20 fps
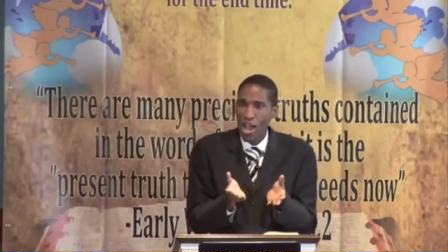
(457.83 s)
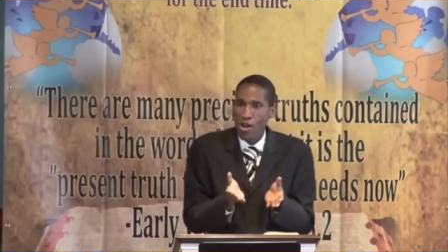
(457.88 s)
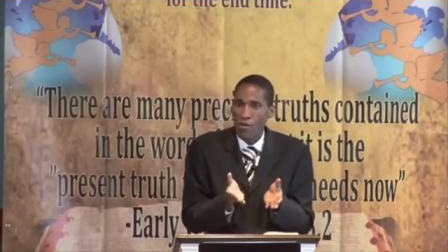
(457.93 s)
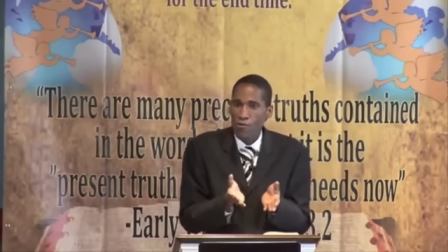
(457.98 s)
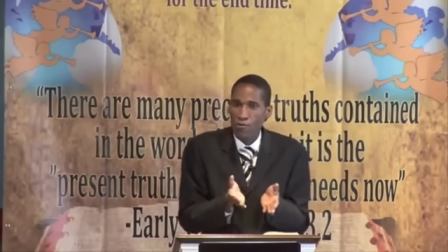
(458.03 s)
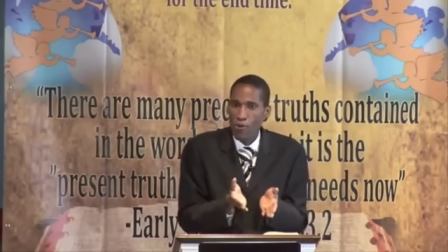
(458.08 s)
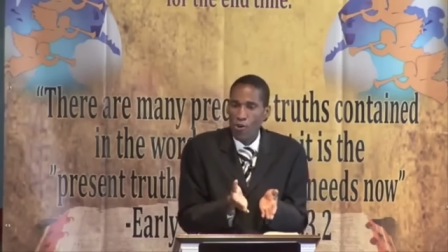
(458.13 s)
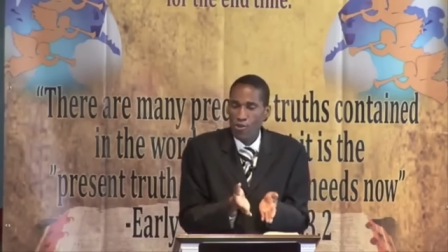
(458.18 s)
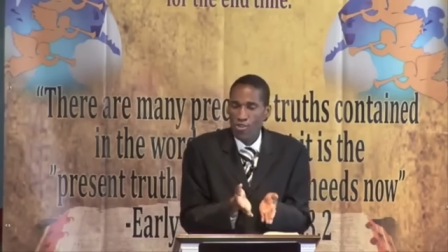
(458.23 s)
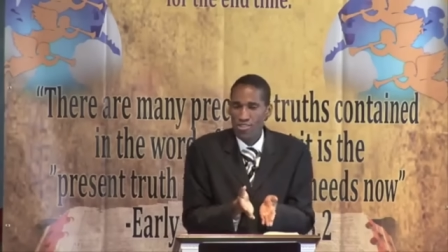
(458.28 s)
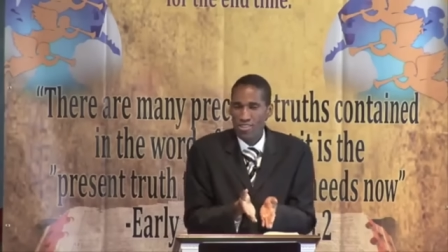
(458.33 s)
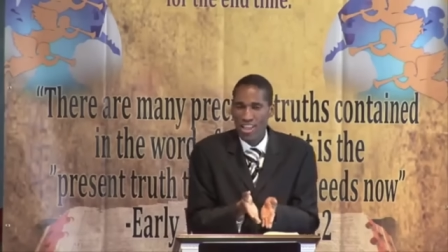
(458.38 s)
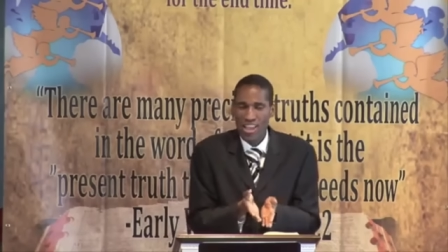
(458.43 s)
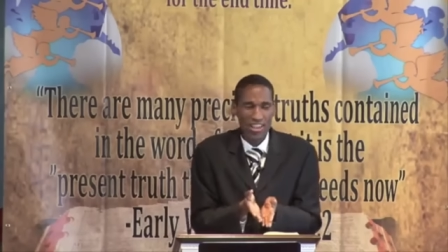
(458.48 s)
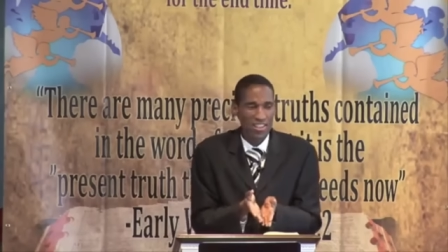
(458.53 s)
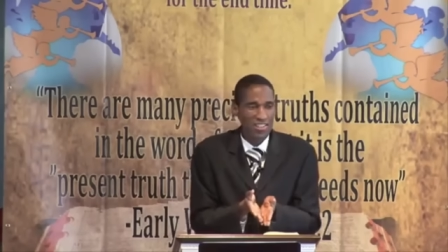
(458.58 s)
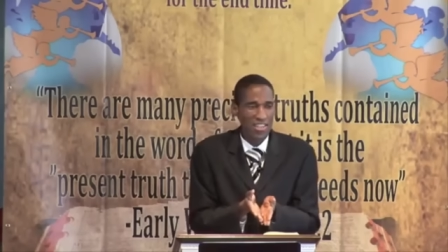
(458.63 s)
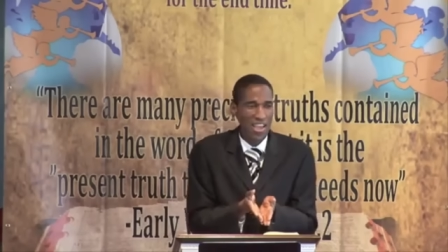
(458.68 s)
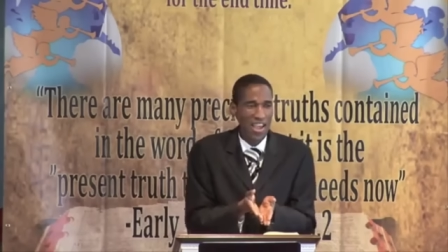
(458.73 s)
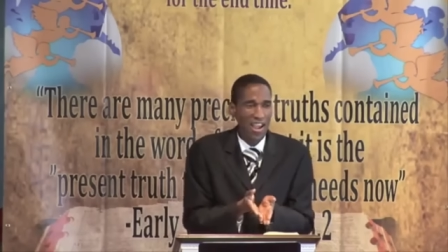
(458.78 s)
Verse
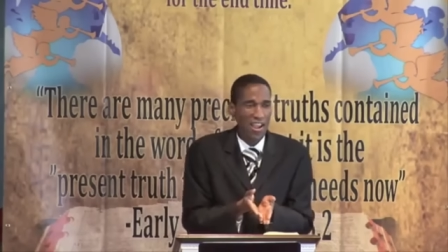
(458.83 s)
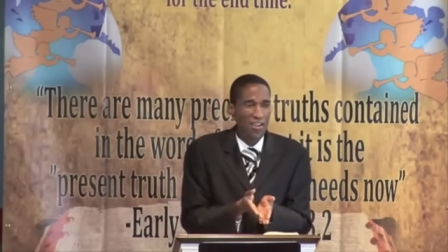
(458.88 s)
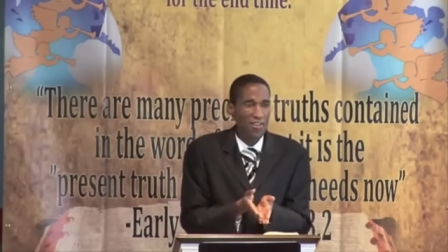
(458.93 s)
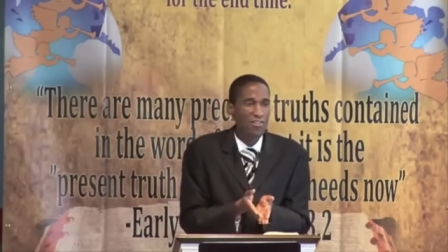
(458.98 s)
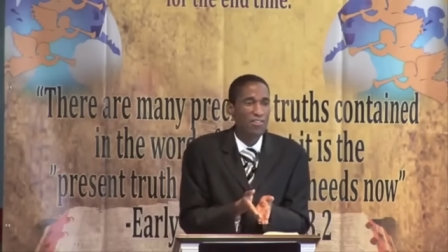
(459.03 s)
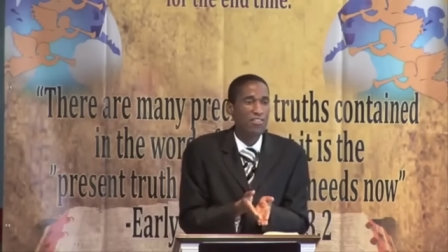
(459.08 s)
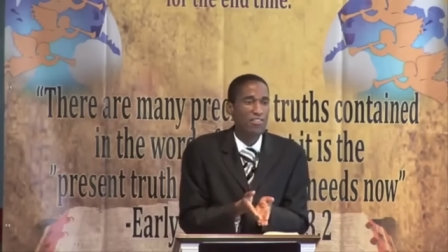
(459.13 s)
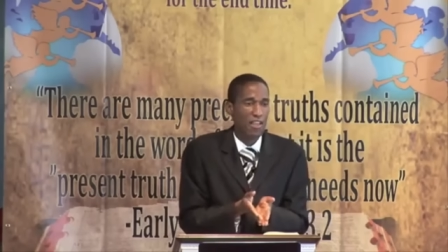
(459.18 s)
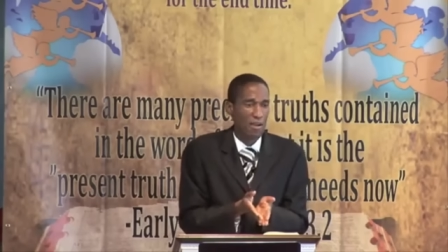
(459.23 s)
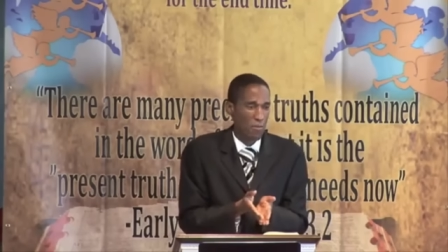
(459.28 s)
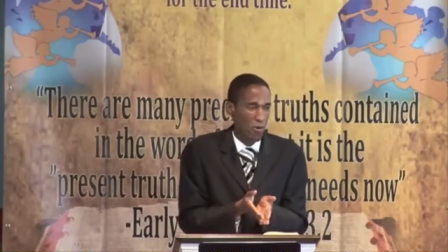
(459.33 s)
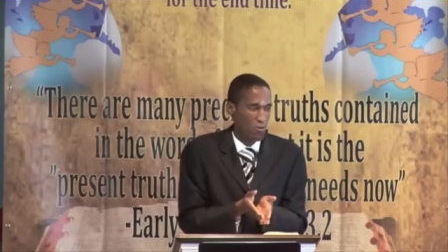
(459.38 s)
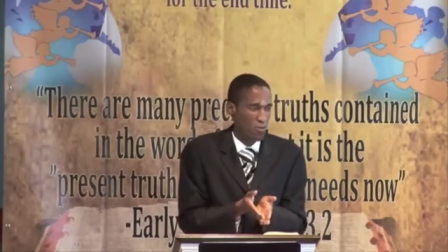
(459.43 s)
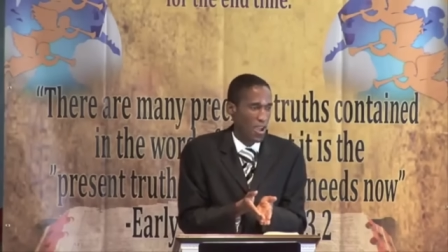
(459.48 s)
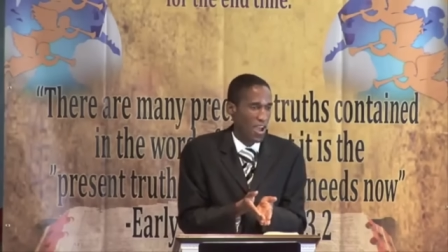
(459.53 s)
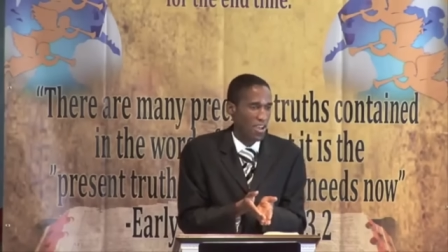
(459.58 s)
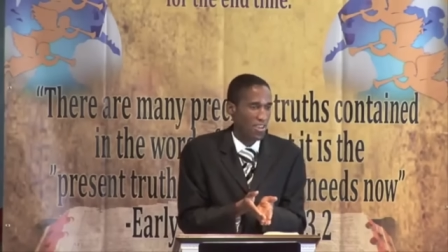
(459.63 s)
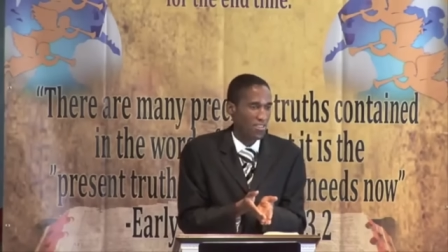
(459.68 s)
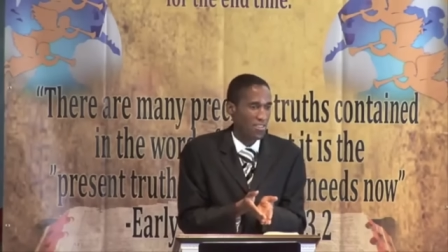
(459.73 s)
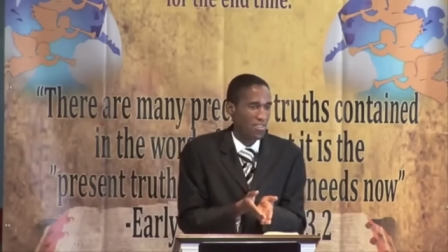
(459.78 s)
10 there
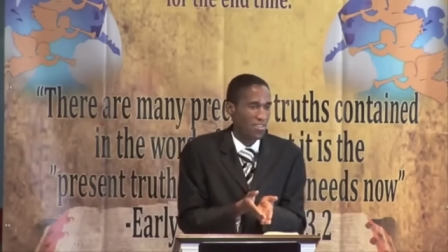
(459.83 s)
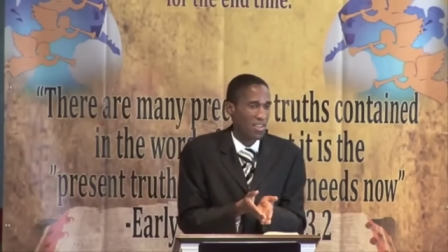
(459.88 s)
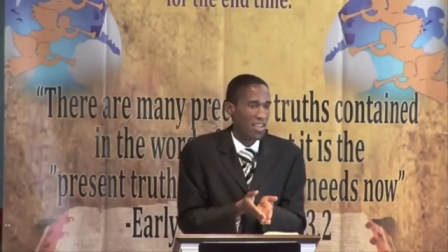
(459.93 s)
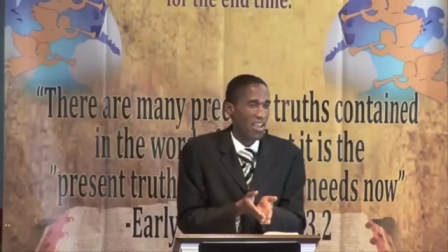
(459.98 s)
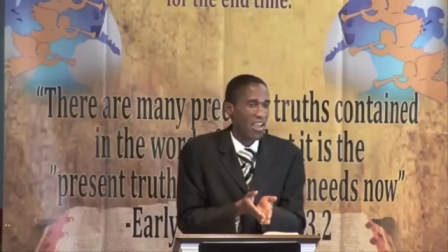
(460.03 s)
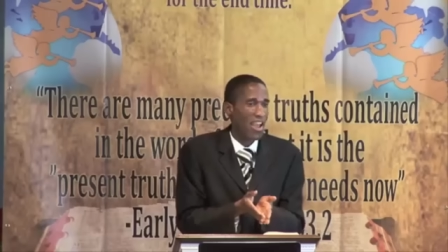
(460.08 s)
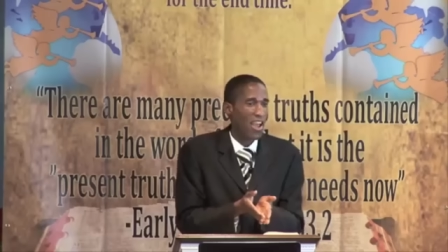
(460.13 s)
summarize